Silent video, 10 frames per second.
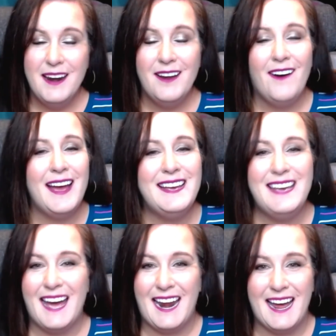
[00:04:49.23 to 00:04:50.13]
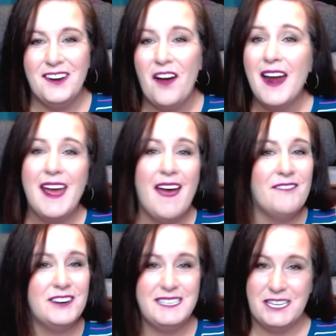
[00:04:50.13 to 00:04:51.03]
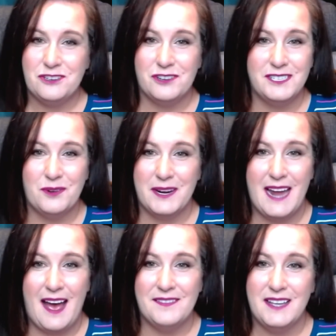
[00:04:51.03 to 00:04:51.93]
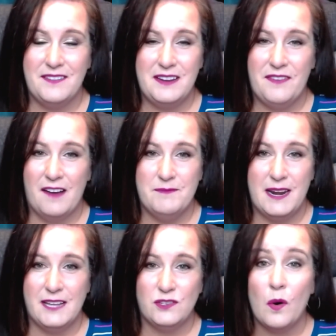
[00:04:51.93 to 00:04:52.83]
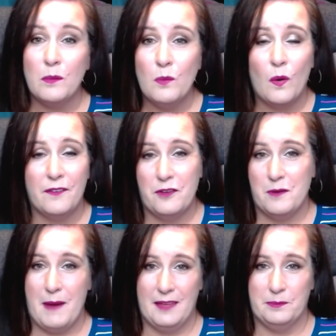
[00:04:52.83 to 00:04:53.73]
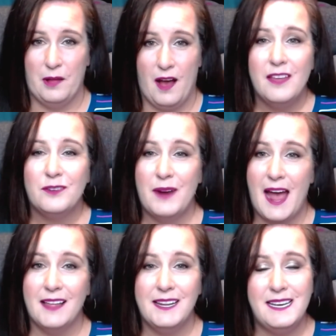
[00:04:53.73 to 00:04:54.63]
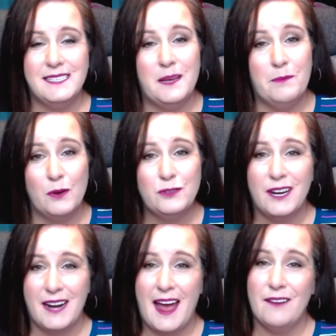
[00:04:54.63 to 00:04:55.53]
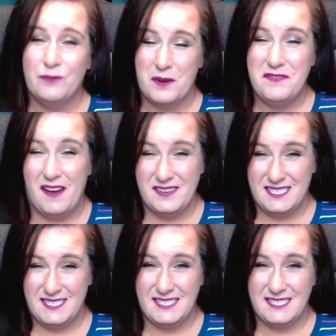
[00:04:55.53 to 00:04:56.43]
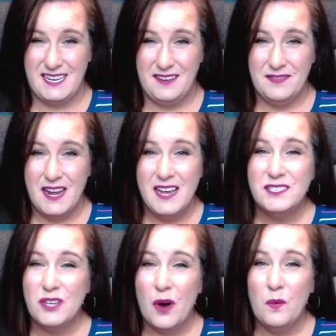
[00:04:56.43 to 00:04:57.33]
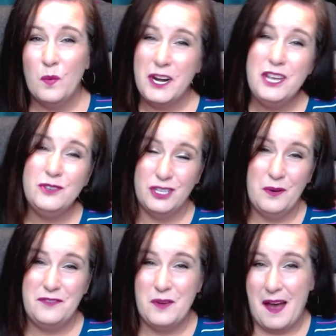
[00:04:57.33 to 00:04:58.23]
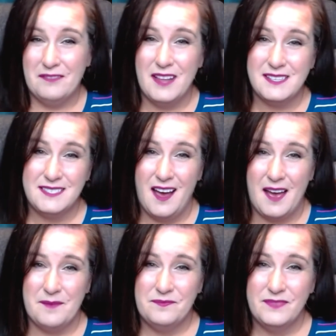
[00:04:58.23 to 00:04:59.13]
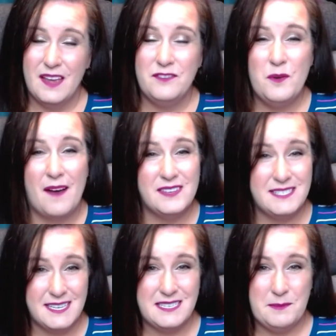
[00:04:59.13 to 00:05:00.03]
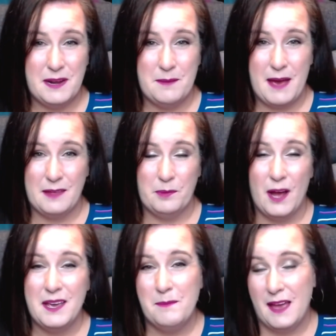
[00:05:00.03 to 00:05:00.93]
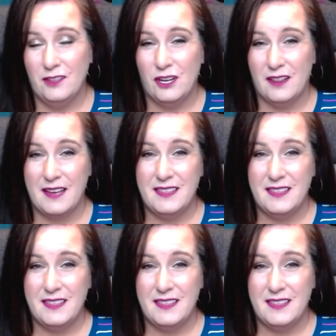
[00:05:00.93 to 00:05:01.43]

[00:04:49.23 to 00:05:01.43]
Now, I get it. Not every teacher is going to have 75 minutes or more for their math block. The reality is that most are going to have 45 to 60. So, what do you do if you have less time? If you have a 60 minute math block, it may look like